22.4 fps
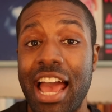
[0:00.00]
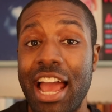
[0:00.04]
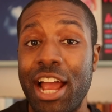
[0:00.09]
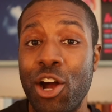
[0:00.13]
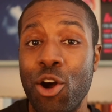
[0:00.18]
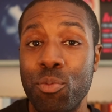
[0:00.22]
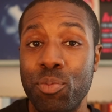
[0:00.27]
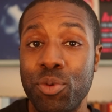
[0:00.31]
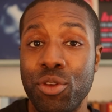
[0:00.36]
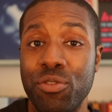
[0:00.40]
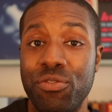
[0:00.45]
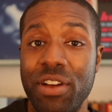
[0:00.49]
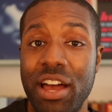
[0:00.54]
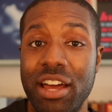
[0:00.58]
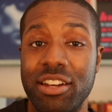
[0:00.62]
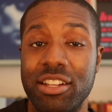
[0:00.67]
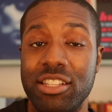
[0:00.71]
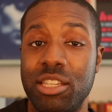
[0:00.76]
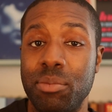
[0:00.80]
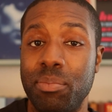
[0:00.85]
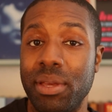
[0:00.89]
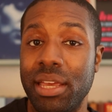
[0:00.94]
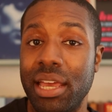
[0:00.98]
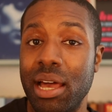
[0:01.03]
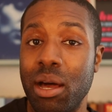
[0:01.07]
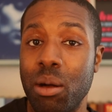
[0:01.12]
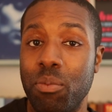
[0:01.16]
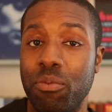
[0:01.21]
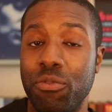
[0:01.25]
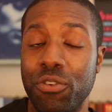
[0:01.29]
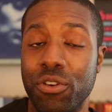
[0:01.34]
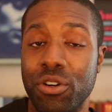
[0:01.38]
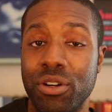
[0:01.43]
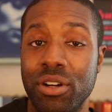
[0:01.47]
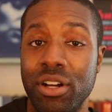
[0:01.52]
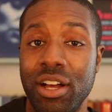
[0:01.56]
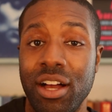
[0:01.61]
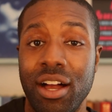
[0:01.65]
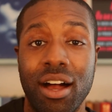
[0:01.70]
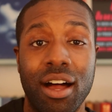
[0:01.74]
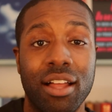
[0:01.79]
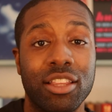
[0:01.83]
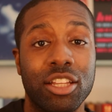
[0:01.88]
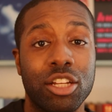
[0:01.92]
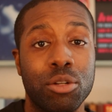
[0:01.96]
I hope you found it to be helpful,
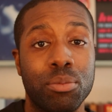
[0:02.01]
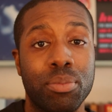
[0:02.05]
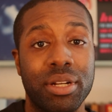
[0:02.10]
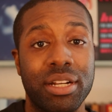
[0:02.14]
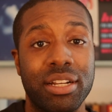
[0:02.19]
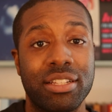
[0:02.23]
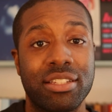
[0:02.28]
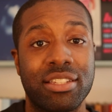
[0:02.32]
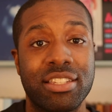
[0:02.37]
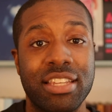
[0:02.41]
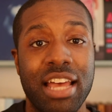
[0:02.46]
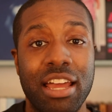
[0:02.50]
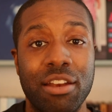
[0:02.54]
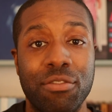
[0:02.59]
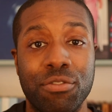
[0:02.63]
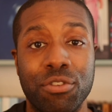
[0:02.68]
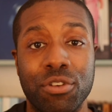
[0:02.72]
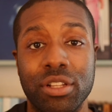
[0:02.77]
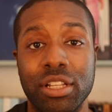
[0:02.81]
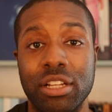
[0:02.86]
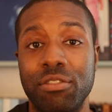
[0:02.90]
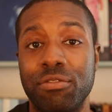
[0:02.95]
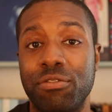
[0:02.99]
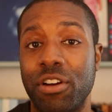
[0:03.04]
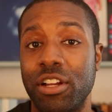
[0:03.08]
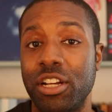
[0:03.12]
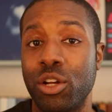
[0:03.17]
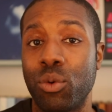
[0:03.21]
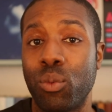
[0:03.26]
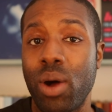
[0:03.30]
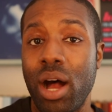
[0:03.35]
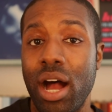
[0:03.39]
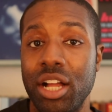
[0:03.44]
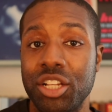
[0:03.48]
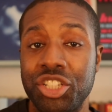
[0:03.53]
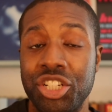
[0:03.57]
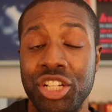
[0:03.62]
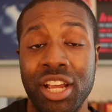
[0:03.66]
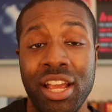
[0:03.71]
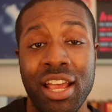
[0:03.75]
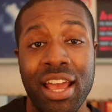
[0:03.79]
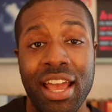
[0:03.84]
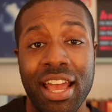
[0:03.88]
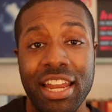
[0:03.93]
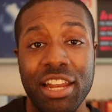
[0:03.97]
a little bit insightful and fun to watch.
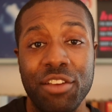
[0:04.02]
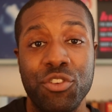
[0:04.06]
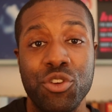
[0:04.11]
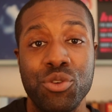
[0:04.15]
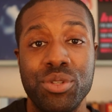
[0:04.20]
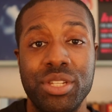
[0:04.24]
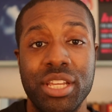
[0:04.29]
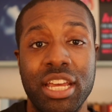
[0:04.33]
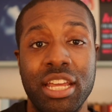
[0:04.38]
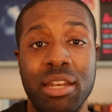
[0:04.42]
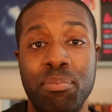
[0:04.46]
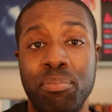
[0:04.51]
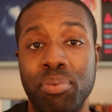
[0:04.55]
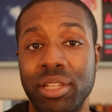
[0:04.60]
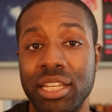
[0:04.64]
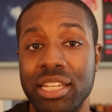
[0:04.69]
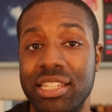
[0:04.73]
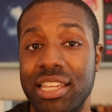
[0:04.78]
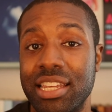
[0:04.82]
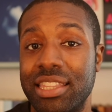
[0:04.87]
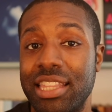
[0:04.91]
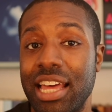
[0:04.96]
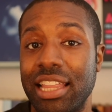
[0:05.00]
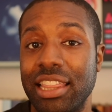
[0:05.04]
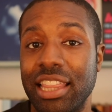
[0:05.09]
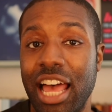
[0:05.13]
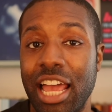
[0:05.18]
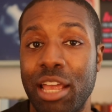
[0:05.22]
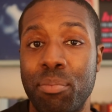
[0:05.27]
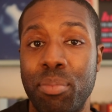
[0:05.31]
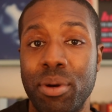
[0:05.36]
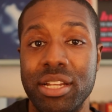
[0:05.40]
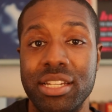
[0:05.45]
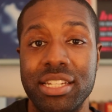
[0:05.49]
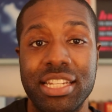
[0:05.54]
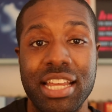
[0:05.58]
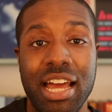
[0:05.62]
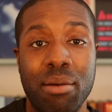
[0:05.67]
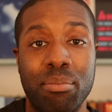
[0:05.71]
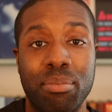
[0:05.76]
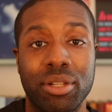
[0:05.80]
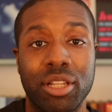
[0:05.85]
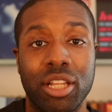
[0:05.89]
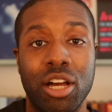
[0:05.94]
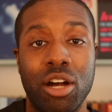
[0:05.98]
And if you did, please hit that like button
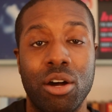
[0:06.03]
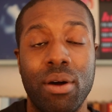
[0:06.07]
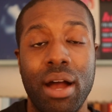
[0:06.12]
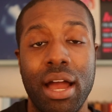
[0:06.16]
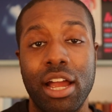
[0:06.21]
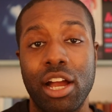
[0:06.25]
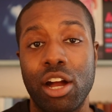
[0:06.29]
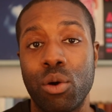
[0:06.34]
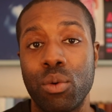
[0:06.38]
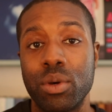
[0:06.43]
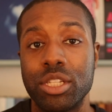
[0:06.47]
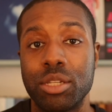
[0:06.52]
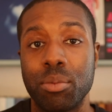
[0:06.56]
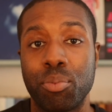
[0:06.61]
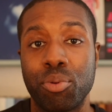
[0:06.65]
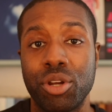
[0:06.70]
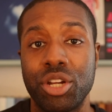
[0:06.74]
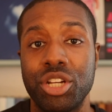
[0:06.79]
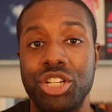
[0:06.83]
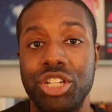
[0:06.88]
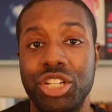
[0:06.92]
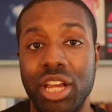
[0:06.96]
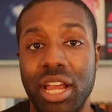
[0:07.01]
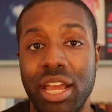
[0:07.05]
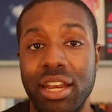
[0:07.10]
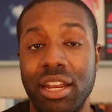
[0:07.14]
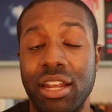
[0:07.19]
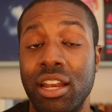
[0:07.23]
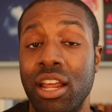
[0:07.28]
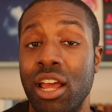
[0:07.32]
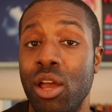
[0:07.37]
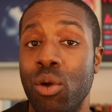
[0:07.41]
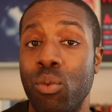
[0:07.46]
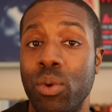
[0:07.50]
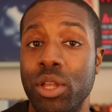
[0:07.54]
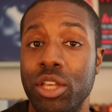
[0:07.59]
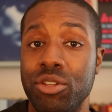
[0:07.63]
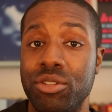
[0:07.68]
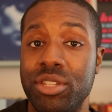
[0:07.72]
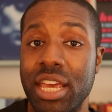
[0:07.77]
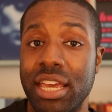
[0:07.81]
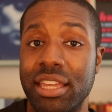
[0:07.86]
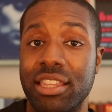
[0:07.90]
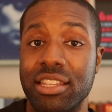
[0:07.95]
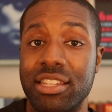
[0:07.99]
down below. I always appreciate it when you
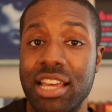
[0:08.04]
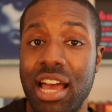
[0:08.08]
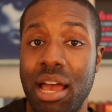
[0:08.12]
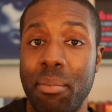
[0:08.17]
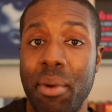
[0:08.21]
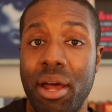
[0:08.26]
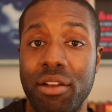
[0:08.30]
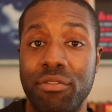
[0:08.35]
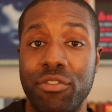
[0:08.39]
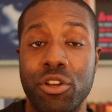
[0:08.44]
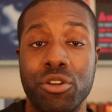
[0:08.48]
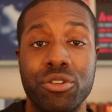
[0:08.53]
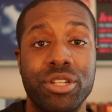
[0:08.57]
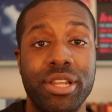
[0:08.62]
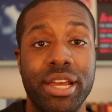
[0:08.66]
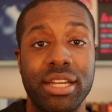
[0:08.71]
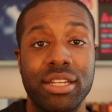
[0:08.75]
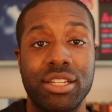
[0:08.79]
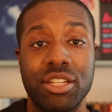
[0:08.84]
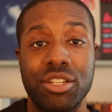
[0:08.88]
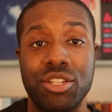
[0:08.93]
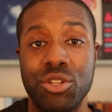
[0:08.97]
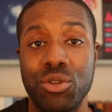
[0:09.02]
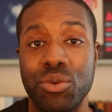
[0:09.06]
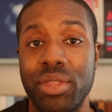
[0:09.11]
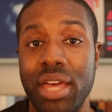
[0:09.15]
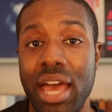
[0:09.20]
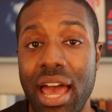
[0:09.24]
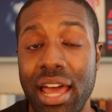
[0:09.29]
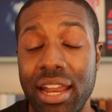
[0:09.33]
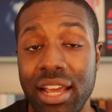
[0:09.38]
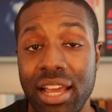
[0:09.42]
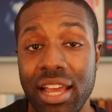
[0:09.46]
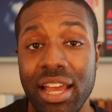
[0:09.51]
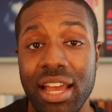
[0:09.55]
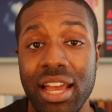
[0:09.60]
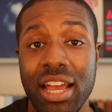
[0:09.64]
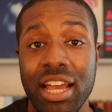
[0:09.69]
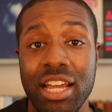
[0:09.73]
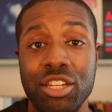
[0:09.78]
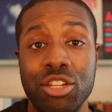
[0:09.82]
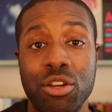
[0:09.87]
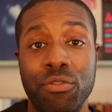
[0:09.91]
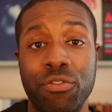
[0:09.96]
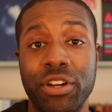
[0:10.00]
take the time out of your day to do that.
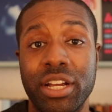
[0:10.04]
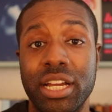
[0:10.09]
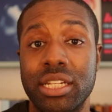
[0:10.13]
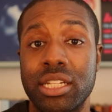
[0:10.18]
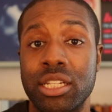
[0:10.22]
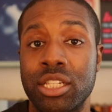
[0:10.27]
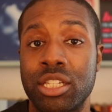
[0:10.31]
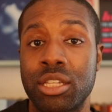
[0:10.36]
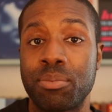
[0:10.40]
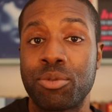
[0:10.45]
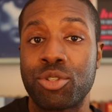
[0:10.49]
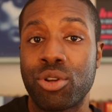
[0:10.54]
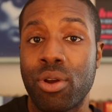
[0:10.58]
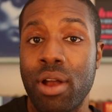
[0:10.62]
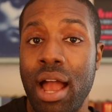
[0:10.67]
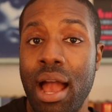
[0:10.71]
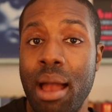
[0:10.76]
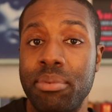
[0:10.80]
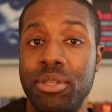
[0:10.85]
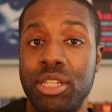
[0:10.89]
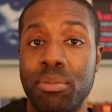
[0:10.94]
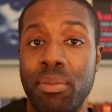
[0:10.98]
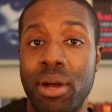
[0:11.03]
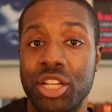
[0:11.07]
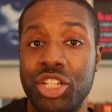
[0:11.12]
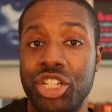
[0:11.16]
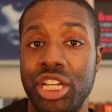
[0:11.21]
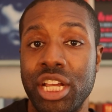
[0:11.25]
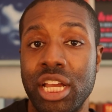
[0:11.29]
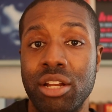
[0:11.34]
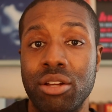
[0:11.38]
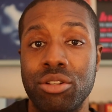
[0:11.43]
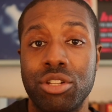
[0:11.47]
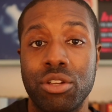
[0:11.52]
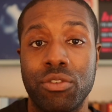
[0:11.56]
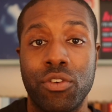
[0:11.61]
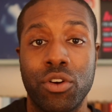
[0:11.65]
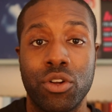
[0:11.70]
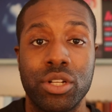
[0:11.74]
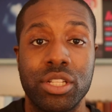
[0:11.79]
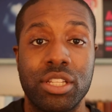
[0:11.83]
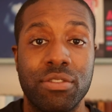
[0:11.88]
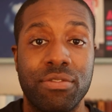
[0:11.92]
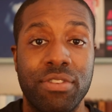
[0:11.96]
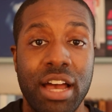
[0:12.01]
And don't forget to subscribe to my channel
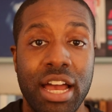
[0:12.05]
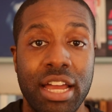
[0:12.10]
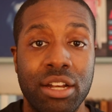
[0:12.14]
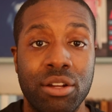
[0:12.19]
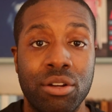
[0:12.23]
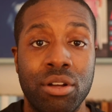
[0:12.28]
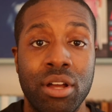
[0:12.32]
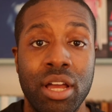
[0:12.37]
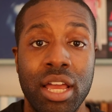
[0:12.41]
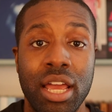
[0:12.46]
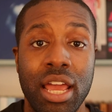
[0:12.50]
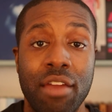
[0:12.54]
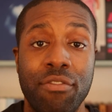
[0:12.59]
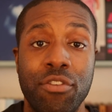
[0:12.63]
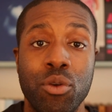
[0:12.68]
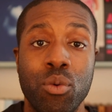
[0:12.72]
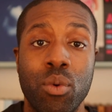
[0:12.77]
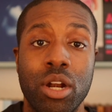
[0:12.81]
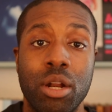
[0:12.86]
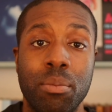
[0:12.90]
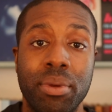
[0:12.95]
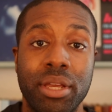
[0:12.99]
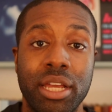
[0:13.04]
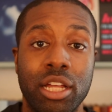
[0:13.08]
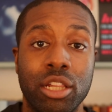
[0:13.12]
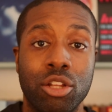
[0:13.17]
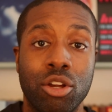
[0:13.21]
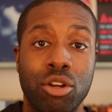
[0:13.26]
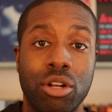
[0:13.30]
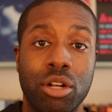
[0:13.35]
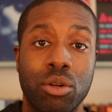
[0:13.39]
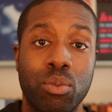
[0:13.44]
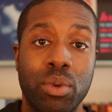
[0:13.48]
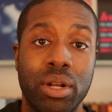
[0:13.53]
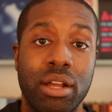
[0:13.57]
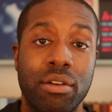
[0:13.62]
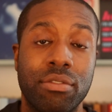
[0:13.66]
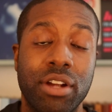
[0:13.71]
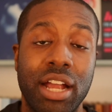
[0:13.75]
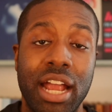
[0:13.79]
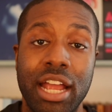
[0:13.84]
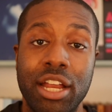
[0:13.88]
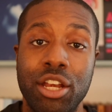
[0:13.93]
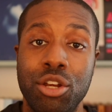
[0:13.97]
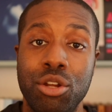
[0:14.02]
Devoted to Vinyl if you want to be alerted whenever
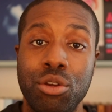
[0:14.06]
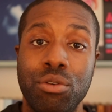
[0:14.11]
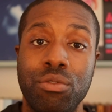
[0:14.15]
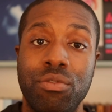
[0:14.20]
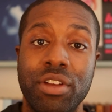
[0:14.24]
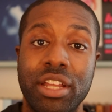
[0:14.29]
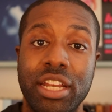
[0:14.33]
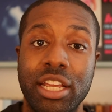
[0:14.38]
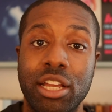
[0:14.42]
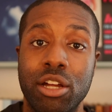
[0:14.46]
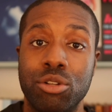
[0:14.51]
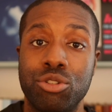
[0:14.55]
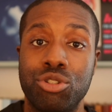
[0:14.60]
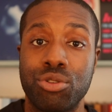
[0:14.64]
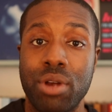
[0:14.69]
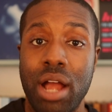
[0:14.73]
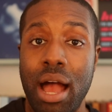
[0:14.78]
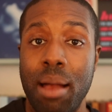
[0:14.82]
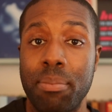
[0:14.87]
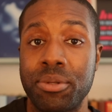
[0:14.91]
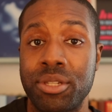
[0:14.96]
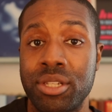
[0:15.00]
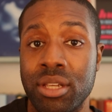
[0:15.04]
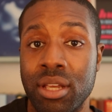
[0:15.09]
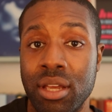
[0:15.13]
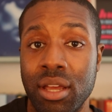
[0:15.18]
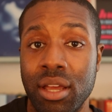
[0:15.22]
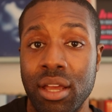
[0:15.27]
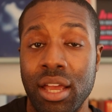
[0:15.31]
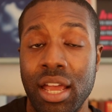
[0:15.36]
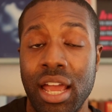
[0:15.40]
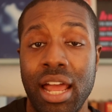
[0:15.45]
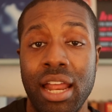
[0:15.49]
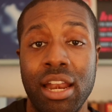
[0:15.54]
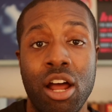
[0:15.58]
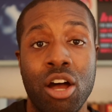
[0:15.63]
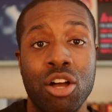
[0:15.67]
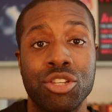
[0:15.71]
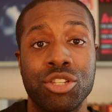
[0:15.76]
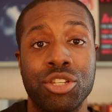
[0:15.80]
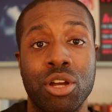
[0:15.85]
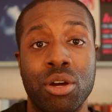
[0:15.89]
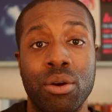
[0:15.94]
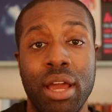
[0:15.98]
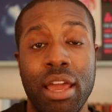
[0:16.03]
a new video drops. And
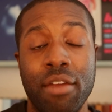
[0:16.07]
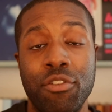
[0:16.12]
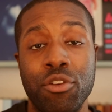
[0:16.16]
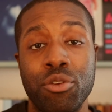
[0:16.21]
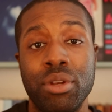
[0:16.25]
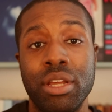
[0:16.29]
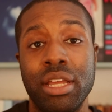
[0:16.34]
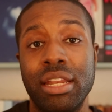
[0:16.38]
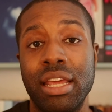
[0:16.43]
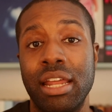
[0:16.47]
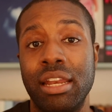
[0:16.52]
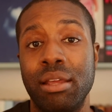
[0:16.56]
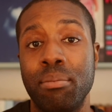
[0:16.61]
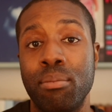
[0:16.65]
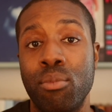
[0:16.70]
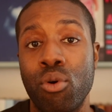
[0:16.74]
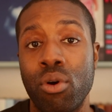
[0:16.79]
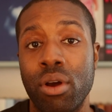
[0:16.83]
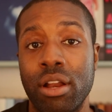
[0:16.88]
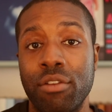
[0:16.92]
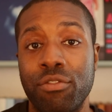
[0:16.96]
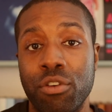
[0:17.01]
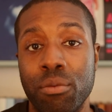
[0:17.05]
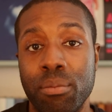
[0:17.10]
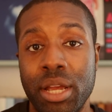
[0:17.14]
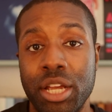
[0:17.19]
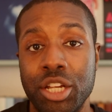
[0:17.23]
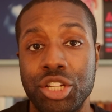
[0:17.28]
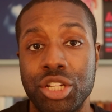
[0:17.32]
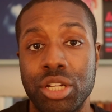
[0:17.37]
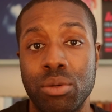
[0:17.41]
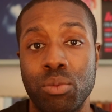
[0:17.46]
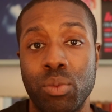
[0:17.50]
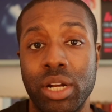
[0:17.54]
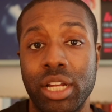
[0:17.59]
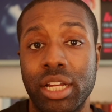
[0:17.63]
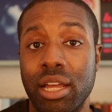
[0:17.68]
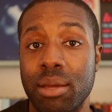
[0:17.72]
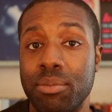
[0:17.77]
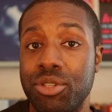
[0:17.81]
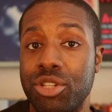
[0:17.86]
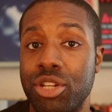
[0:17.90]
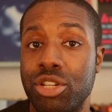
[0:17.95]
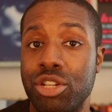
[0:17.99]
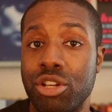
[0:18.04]
also, if you need any more information when it
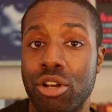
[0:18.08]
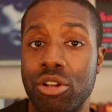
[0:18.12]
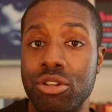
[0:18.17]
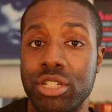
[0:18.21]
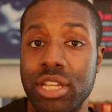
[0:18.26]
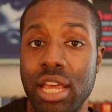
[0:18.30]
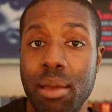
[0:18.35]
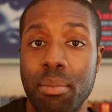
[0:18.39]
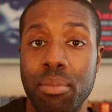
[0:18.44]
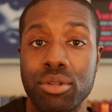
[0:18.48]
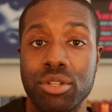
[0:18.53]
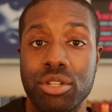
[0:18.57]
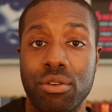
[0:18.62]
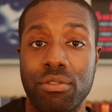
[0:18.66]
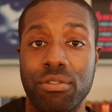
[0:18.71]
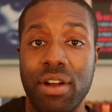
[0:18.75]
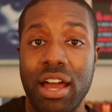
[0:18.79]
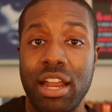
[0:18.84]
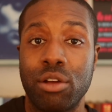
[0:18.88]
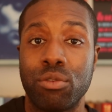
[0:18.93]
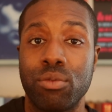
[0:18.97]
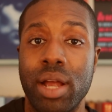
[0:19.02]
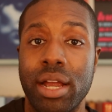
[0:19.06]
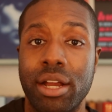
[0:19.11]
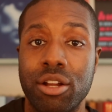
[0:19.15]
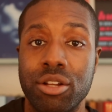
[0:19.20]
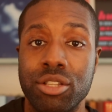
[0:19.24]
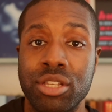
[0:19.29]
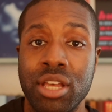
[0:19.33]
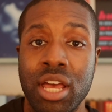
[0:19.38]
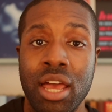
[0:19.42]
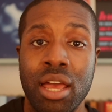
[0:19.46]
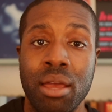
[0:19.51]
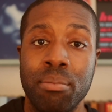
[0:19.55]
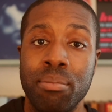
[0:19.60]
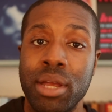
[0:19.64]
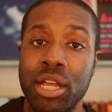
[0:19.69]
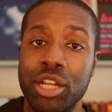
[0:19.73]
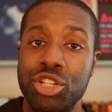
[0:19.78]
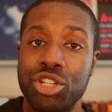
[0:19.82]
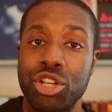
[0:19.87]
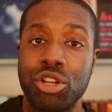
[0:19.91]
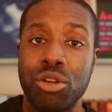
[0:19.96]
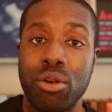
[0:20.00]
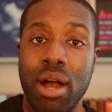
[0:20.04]
comes to turntables or vinyl records, make
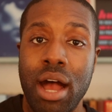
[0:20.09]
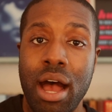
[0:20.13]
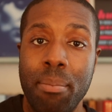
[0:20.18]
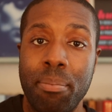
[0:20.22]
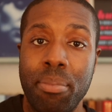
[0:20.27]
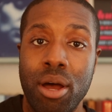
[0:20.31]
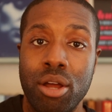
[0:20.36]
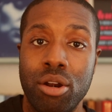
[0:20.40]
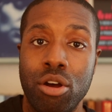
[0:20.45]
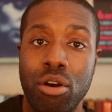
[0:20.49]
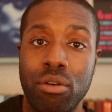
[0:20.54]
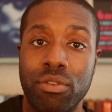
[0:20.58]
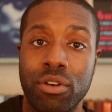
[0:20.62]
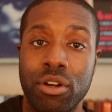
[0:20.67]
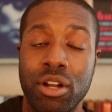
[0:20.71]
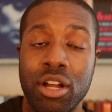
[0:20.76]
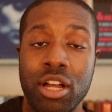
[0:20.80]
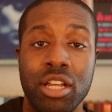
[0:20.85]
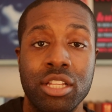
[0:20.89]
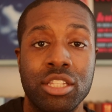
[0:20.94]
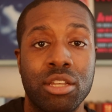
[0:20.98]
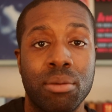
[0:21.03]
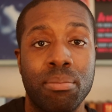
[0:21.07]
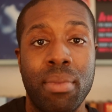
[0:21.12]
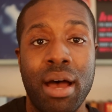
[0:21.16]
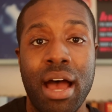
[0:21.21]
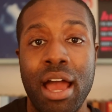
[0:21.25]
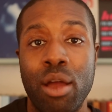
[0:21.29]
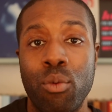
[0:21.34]
sure you hop on over to my